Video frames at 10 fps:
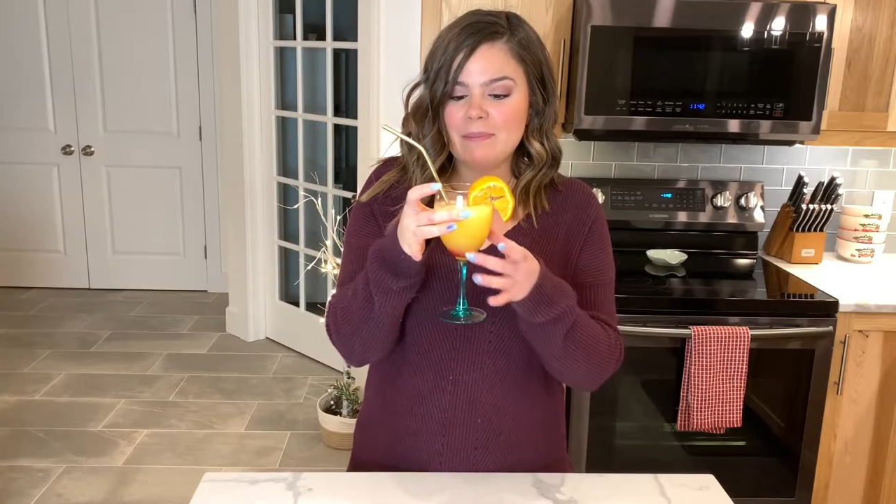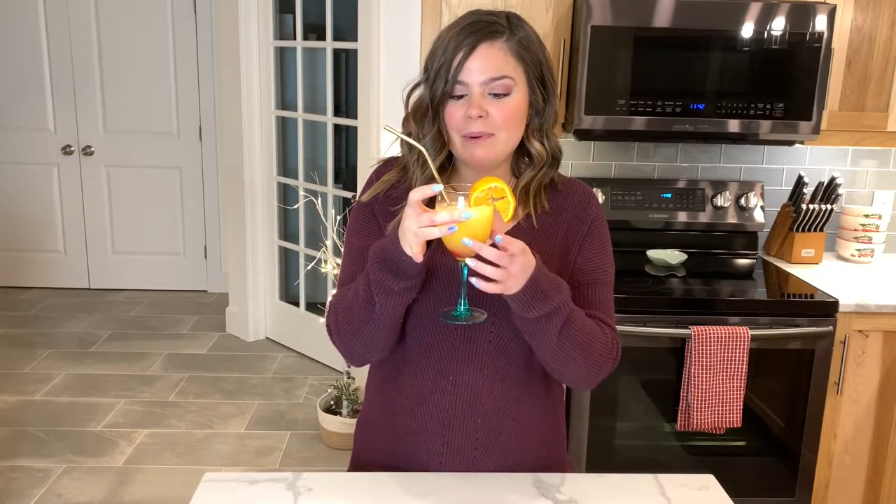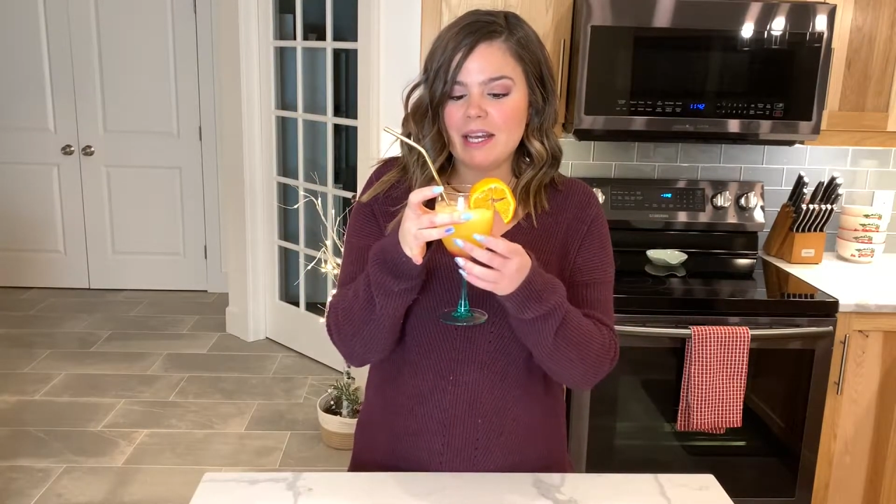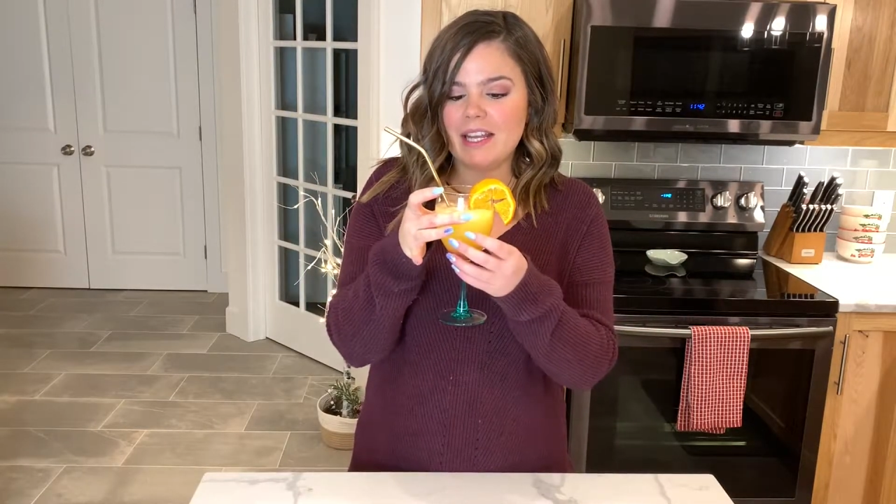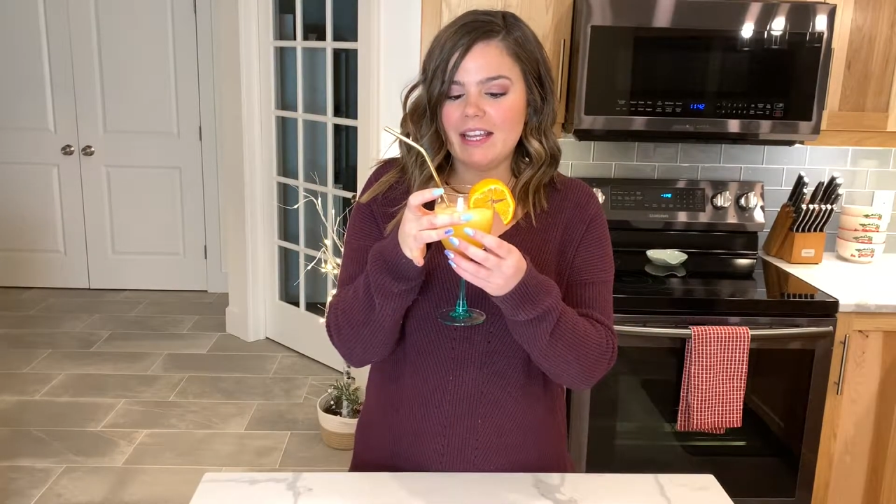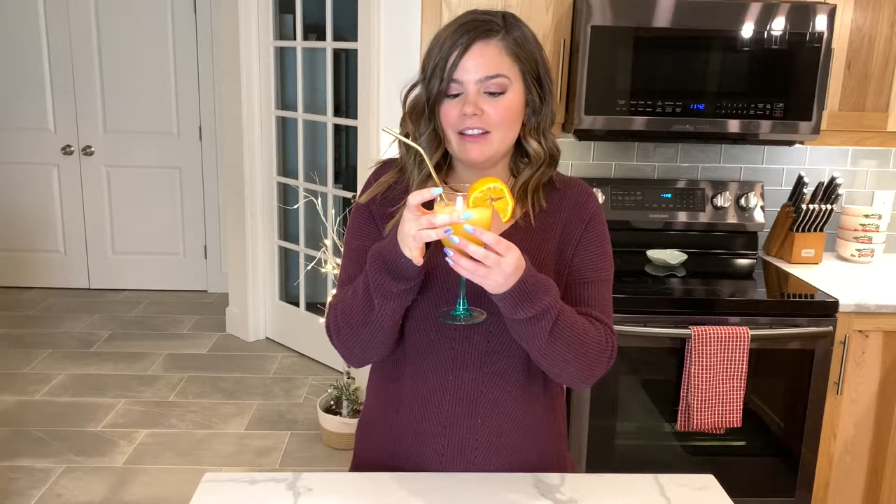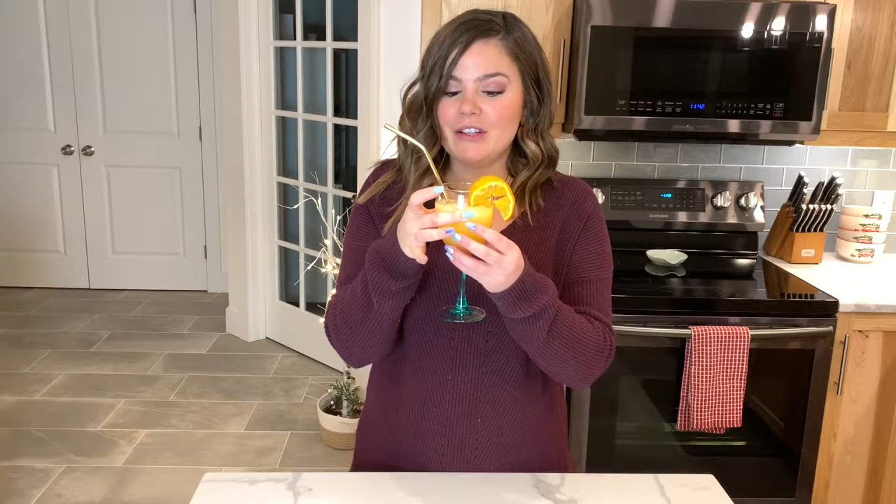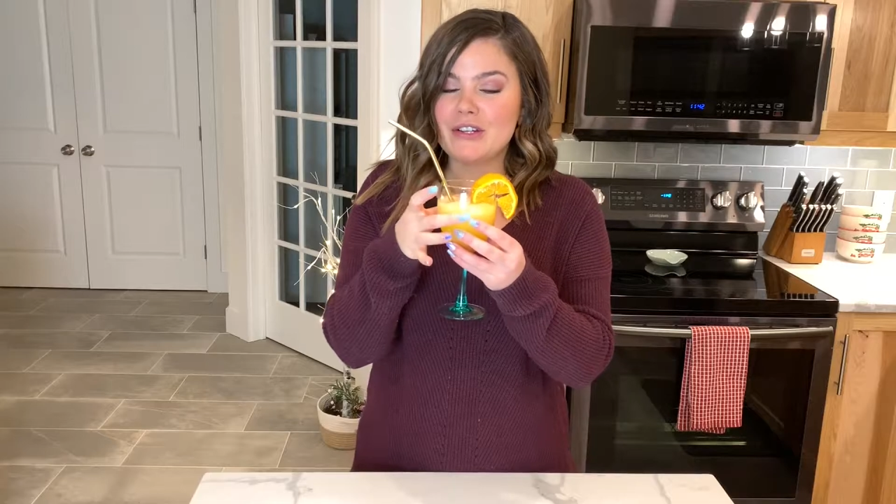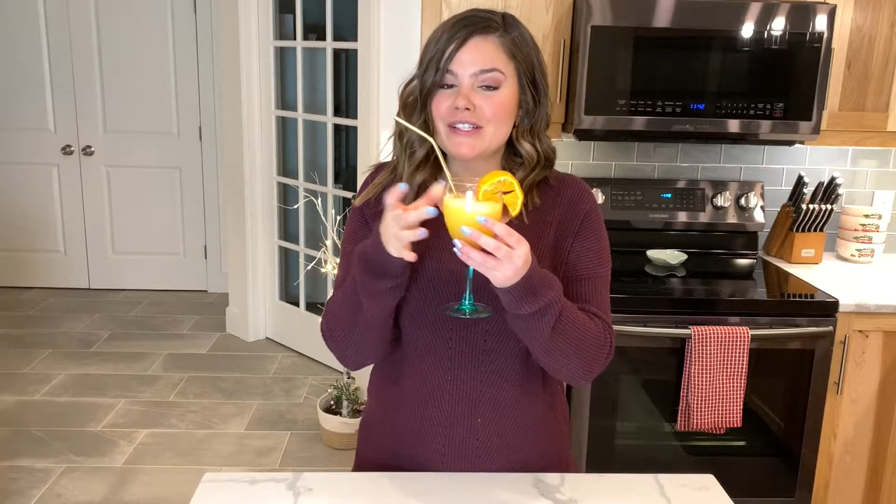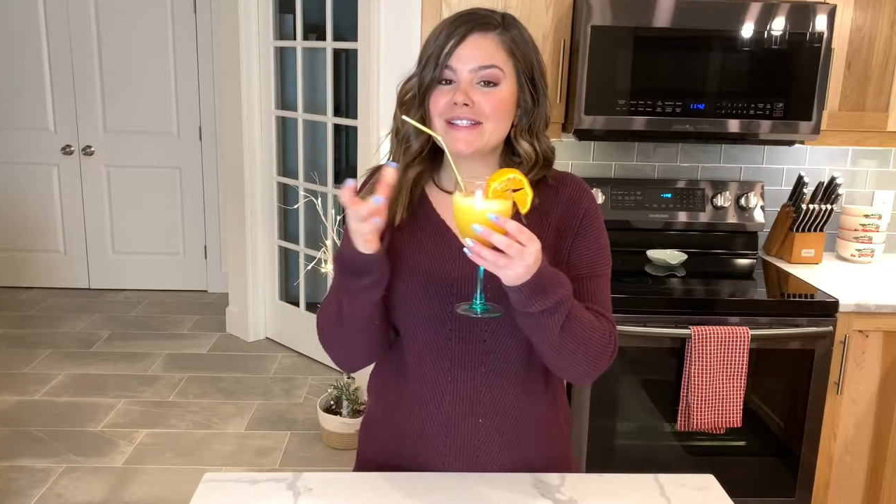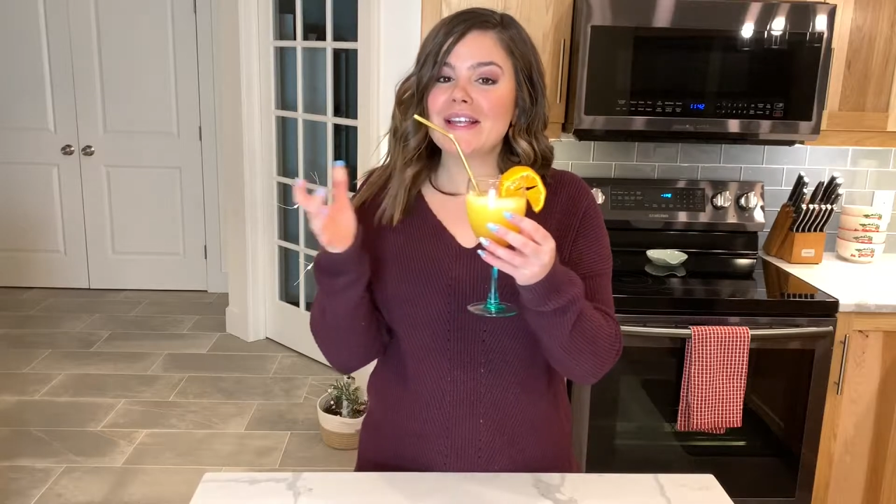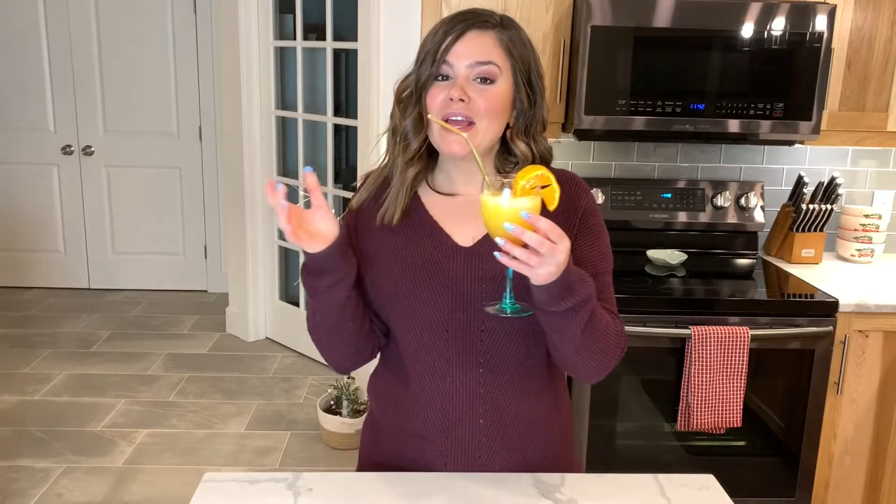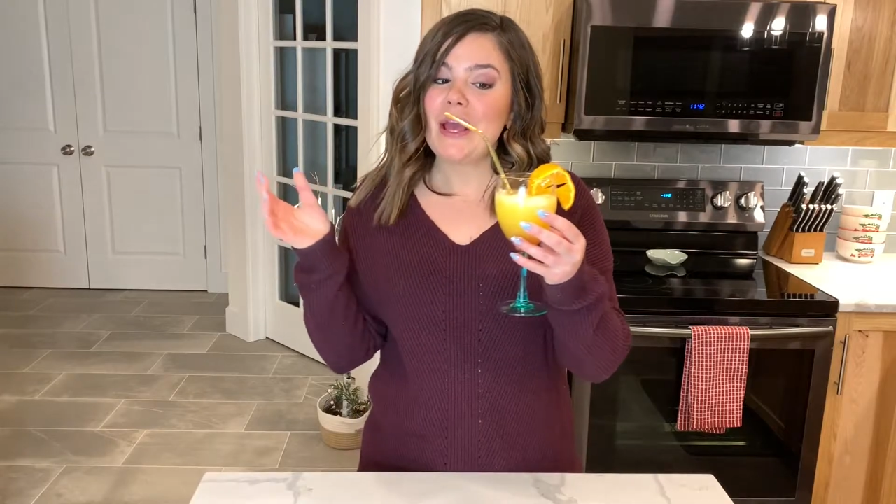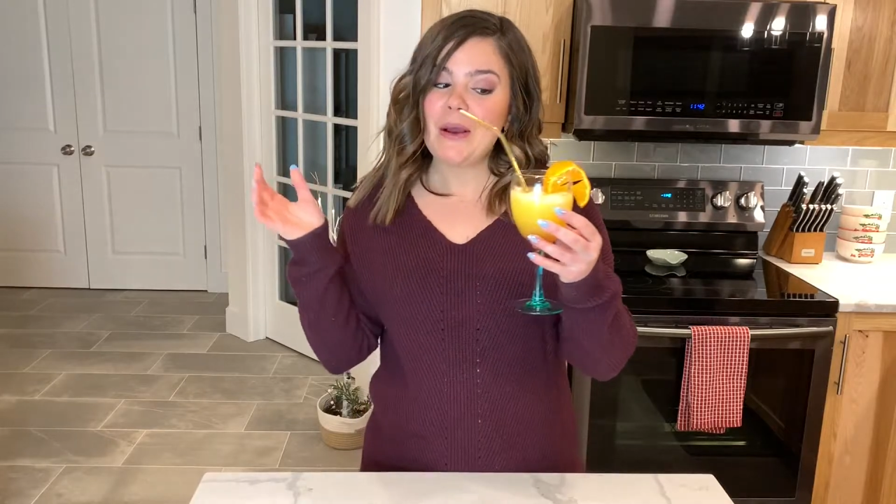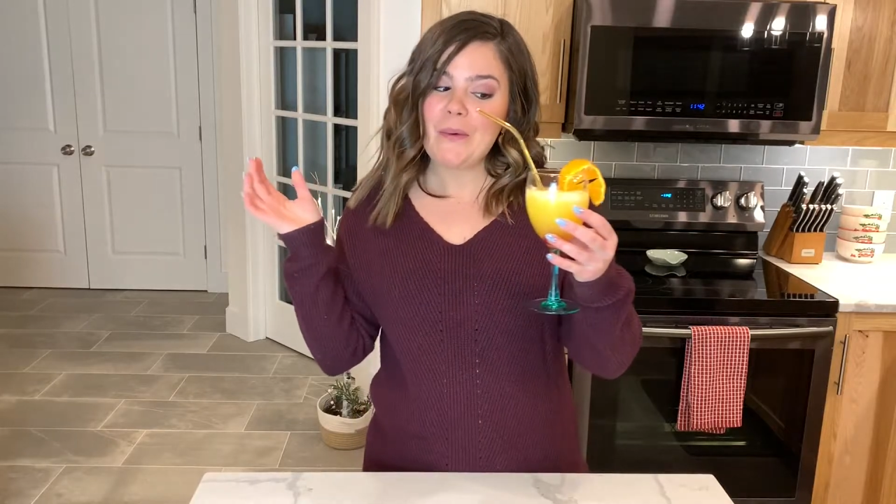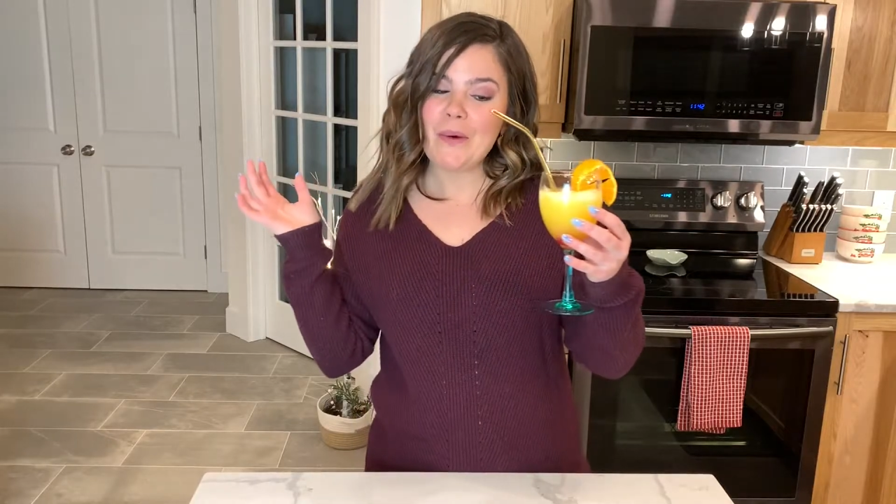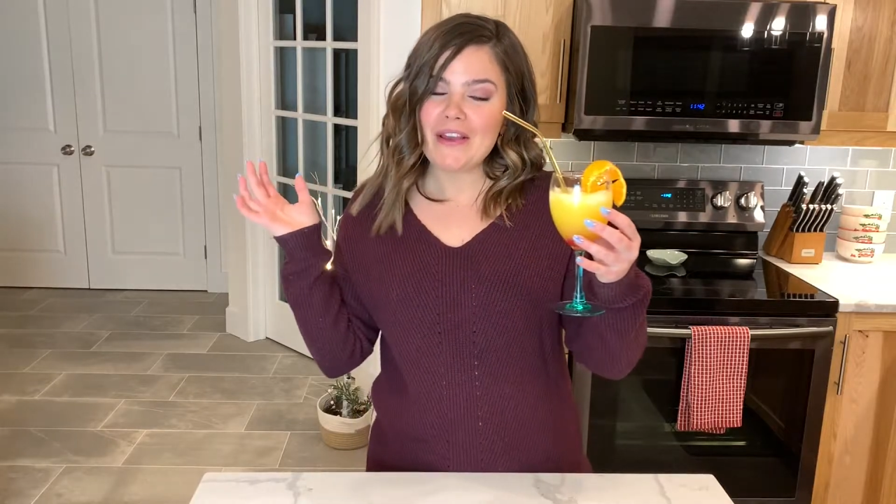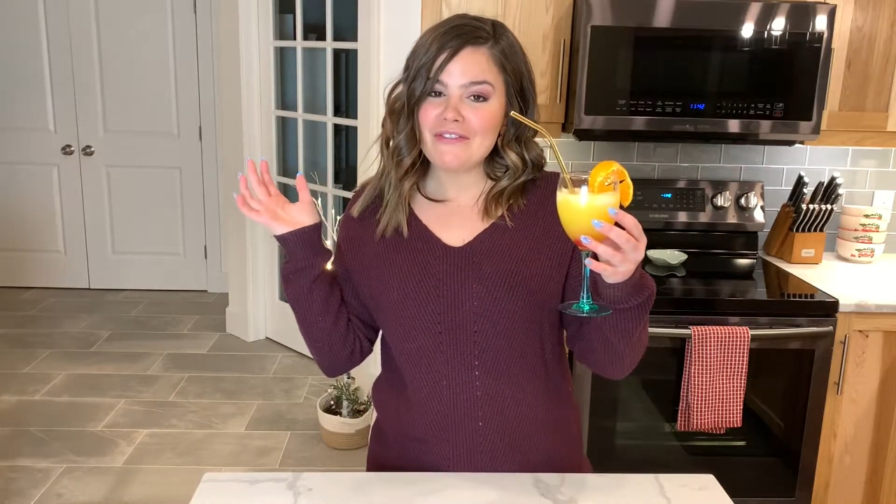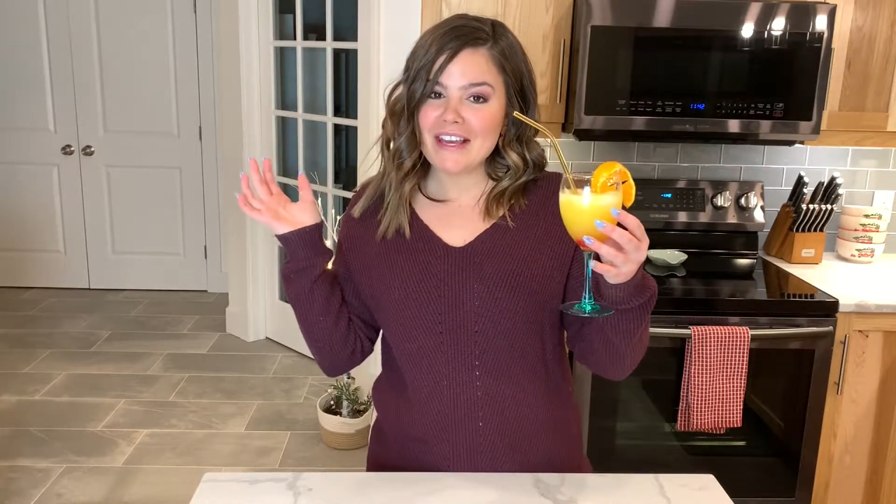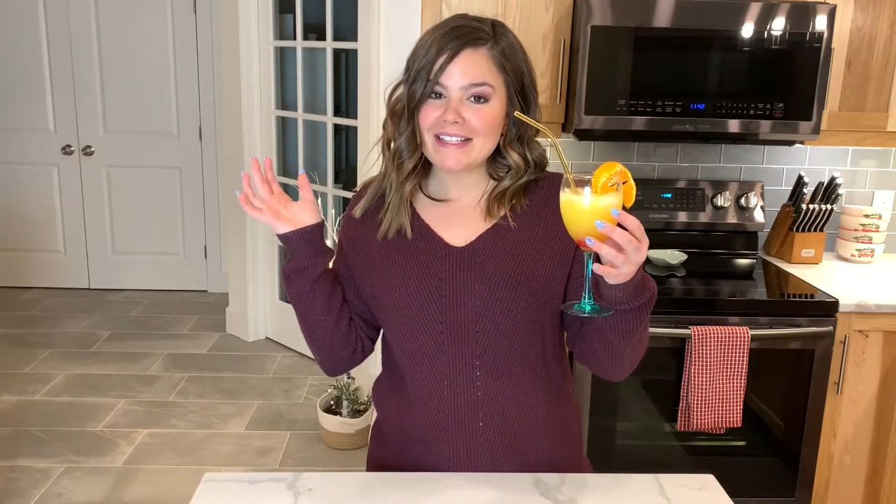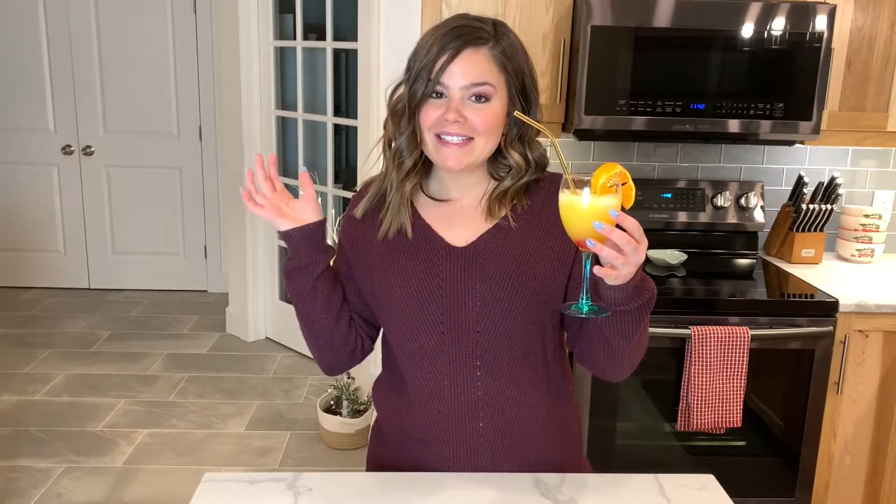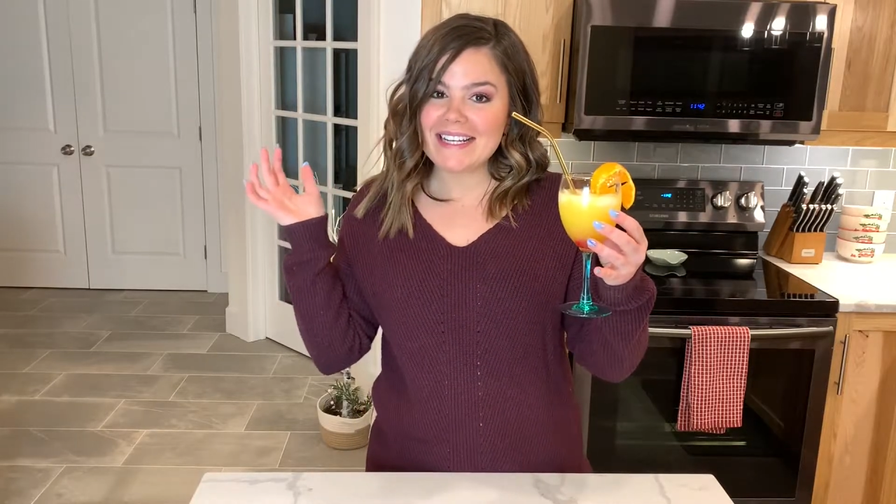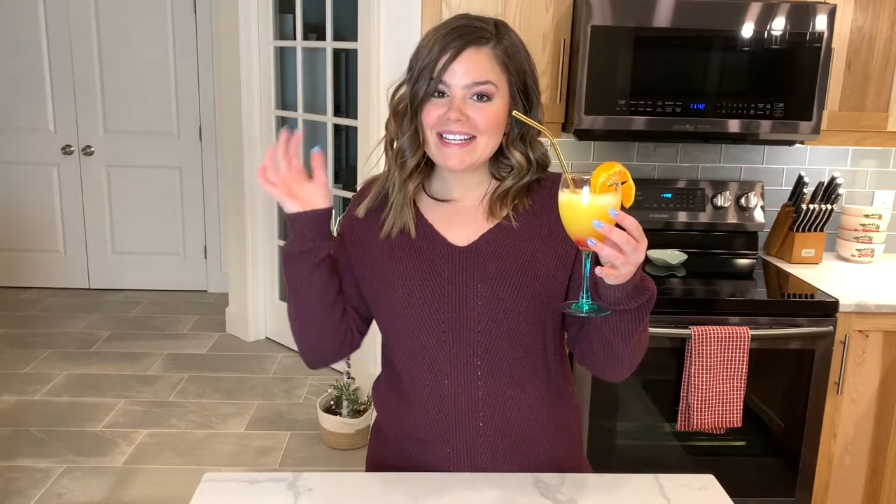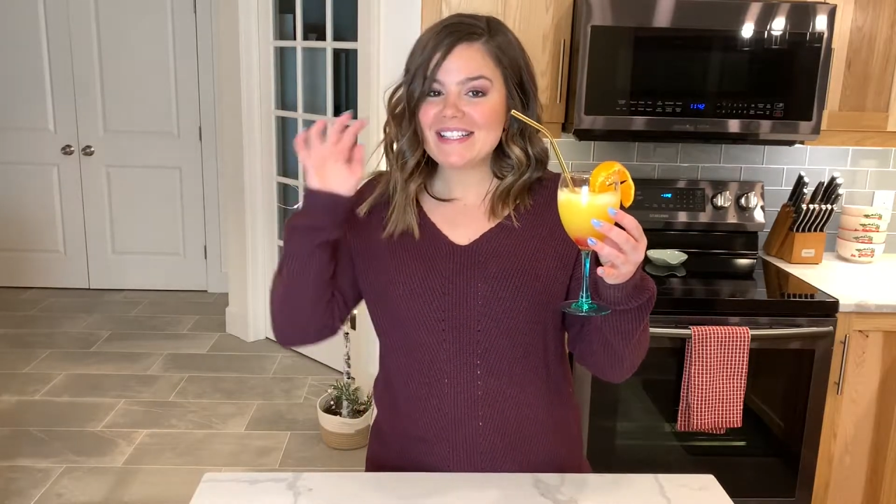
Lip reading: but it looks quite fancy.